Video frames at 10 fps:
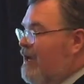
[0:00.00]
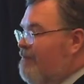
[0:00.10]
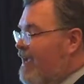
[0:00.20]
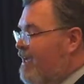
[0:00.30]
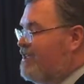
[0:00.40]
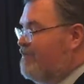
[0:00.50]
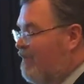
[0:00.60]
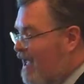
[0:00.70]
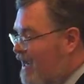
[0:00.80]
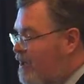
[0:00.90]
Let me
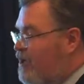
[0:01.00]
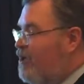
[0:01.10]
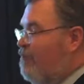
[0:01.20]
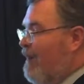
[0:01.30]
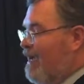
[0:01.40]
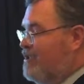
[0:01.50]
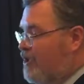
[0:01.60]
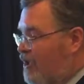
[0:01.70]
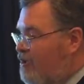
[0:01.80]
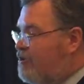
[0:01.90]
explain to you my
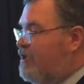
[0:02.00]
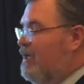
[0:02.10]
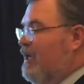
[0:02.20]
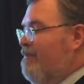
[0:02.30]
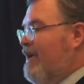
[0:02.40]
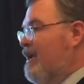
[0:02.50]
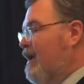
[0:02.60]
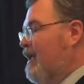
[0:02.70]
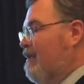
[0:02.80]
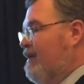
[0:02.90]
solution. Let me
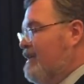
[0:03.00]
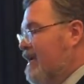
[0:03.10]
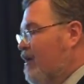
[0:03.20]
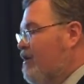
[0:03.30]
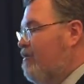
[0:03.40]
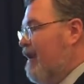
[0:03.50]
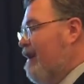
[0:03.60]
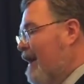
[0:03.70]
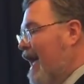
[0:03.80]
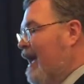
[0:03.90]
tell you
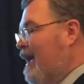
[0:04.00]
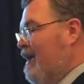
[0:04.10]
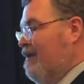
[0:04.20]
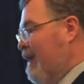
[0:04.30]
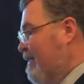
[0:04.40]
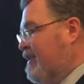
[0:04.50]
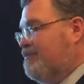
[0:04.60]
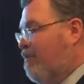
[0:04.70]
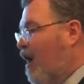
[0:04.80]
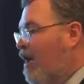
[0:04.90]
about this
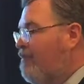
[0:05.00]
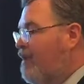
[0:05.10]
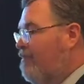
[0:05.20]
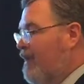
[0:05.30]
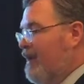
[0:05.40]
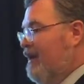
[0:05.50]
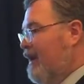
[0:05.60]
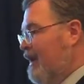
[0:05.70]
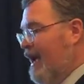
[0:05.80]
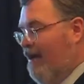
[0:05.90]
problem
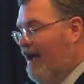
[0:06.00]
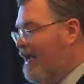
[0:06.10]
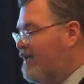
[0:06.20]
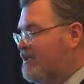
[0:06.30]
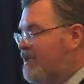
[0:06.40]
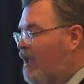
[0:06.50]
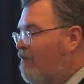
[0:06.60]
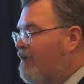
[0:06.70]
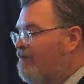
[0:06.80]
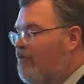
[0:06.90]
and how I can
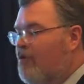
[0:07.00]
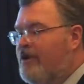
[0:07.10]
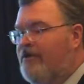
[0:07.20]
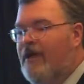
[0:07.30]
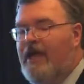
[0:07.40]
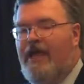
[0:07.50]
solve it for you.